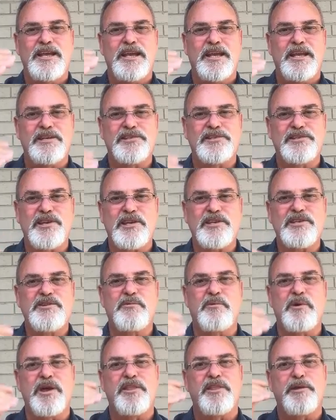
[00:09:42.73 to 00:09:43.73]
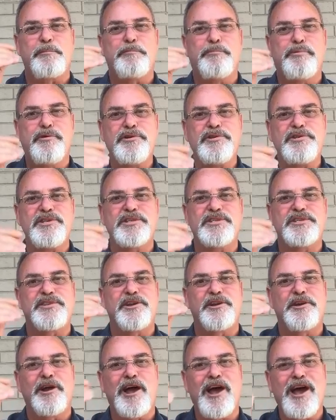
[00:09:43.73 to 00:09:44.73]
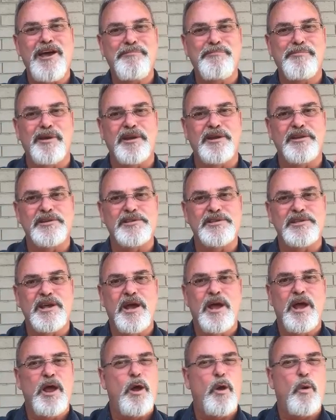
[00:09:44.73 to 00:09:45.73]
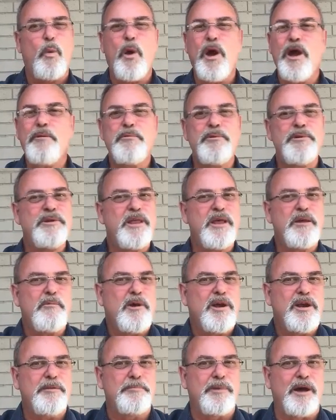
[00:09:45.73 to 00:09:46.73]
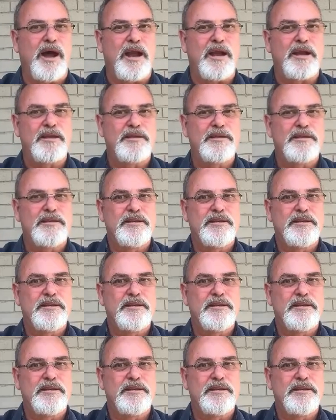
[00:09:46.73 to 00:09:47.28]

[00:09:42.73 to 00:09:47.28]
in such a way that pushes their hot buttons, why wouldn't they want to buy them?